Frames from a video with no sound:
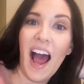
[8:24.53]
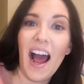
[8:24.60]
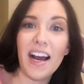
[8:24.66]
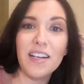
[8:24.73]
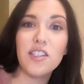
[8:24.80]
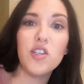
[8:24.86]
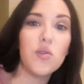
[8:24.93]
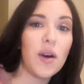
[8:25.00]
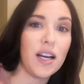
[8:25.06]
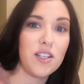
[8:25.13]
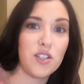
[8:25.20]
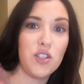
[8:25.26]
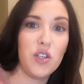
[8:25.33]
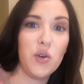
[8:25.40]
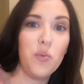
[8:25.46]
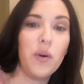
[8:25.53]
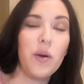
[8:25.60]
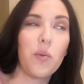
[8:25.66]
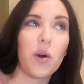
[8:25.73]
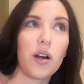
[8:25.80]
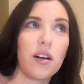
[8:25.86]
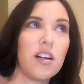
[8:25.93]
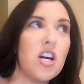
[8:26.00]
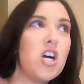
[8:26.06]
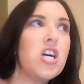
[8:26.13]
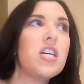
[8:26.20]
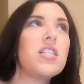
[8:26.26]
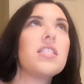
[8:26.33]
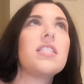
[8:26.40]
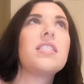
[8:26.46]
As you guys knew, we were
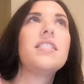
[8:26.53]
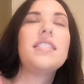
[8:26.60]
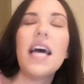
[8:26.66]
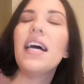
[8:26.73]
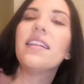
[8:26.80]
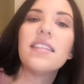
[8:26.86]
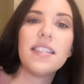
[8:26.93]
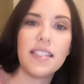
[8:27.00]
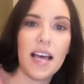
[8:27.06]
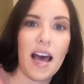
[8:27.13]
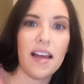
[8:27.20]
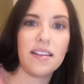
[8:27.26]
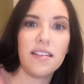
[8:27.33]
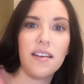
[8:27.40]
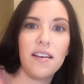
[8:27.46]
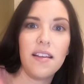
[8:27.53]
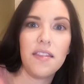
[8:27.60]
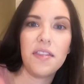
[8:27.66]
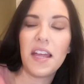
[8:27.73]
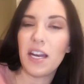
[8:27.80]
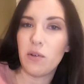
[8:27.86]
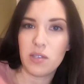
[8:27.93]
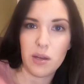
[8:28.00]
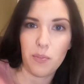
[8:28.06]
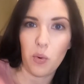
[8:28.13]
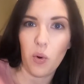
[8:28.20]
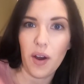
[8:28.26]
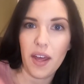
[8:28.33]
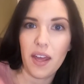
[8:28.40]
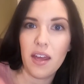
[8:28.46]
dead set that it was a
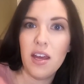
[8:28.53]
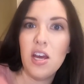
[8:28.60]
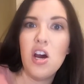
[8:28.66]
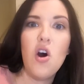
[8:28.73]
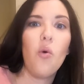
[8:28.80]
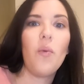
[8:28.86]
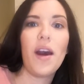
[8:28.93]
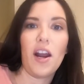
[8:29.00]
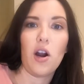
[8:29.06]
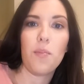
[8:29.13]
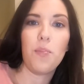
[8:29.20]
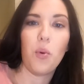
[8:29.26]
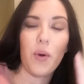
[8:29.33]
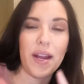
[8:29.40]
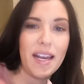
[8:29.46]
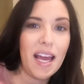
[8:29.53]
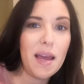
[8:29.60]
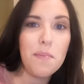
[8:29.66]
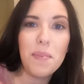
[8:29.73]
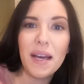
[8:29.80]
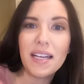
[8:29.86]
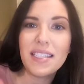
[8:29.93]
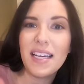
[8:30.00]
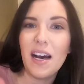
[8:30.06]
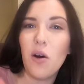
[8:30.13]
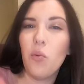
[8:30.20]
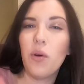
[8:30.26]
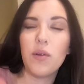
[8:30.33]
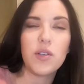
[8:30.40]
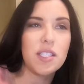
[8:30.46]
boy. We had our boy name picked
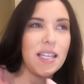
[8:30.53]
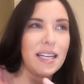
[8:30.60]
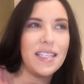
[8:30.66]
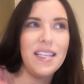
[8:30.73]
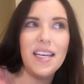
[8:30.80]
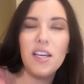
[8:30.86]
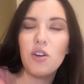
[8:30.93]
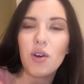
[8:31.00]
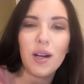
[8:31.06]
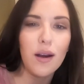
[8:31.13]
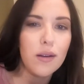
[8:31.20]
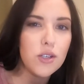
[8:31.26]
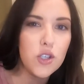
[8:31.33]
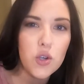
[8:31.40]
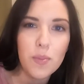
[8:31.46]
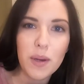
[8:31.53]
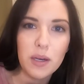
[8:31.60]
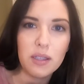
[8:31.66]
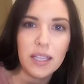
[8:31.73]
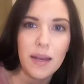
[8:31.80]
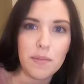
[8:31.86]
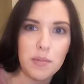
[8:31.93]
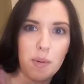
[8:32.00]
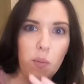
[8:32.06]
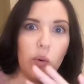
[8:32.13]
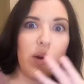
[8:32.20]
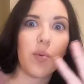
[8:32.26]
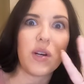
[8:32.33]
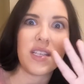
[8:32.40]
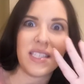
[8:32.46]
out. We were just like teetering on 2 middle names, but
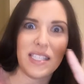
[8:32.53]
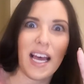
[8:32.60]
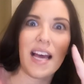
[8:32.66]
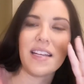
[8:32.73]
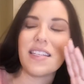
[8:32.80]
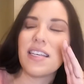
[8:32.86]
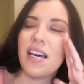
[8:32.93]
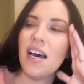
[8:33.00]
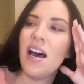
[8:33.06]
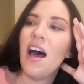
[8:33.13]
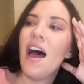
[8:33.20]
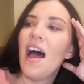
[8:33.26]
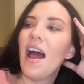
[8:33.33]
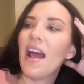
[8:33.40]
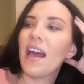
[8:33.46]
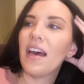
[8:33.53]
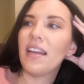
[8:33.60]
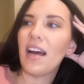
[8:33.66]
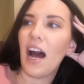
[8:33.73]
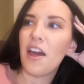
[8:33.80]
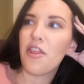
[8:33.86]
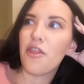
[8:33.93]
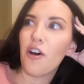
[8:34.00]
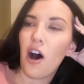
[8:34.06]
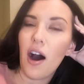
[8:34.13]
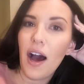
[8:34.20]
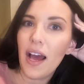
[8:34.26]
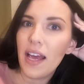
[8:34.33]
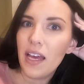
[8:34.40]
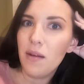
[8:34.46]
we were set. And I
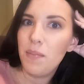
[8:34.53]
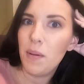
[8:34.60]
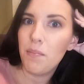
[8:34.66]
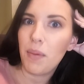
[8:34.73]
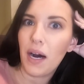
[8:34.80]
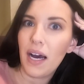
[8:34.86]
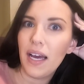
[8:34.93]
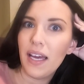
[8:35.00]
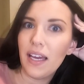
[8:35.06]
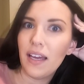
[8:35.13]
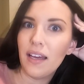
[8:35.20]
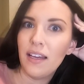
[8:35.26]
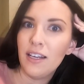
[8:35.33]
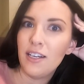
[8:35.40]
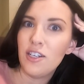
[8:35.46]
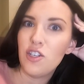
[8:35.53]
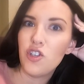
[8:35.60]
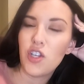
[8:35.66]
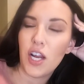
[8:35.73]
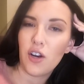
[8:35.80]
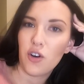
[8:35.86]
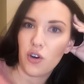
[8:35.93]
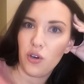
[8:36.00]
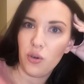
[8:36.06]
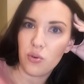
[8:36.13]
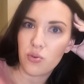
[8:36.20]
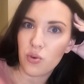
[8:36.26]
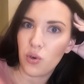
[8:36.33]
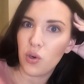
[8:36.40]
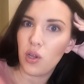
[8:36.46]
thought I had been buying gender
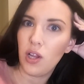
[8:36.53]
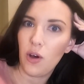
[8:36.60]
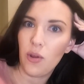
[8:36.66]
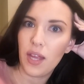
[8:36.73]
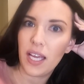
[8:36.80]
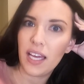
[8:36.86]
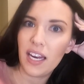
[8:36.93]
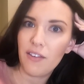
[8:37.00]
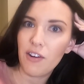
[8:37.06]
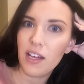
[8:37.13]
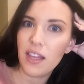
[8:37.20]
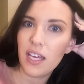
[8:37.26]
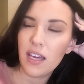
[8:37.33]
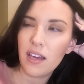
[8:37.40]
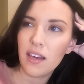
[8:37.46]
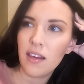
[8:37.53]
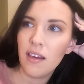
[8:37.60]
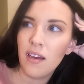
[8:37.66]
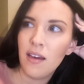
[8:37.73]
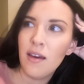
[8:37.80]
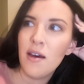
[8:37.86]
neutral clothing and everything.